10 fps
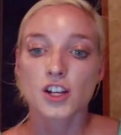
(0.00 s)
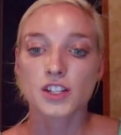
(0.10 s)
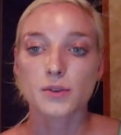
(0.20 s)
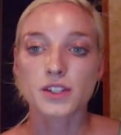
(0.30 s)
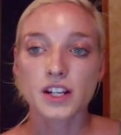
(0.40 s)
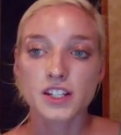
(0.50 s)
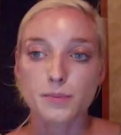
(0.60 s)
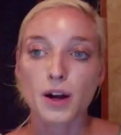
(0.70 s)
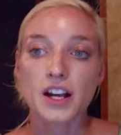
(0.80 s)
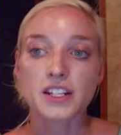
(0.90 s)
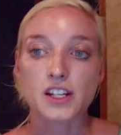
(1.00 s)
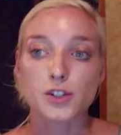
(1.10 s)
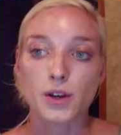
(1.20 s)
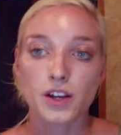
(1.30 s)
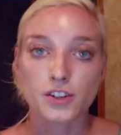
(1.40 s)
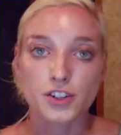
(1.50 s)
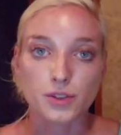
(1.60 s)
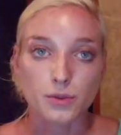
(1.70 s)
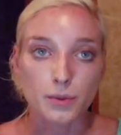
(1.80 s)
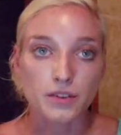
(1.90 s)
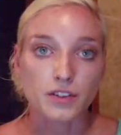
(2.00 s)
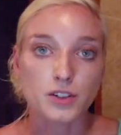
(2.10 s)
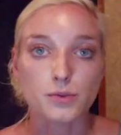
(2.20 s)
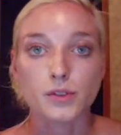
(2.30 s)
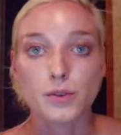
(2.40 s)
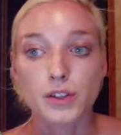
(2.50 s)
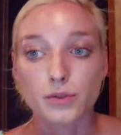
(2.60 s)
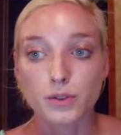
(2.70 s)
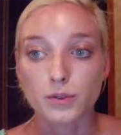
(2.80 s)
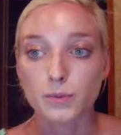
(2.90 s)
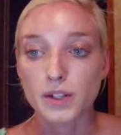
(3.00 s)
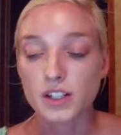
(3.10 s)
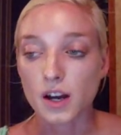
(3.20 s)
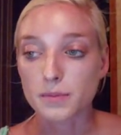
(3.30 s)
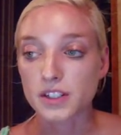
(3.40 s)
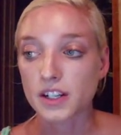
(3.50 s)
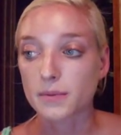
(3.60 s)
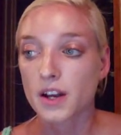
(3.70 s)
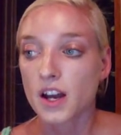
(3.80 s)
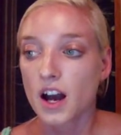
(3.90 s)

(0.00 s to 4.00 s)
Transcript: so that was kind of surprising, so I understood what my friends were going through when we adopted him.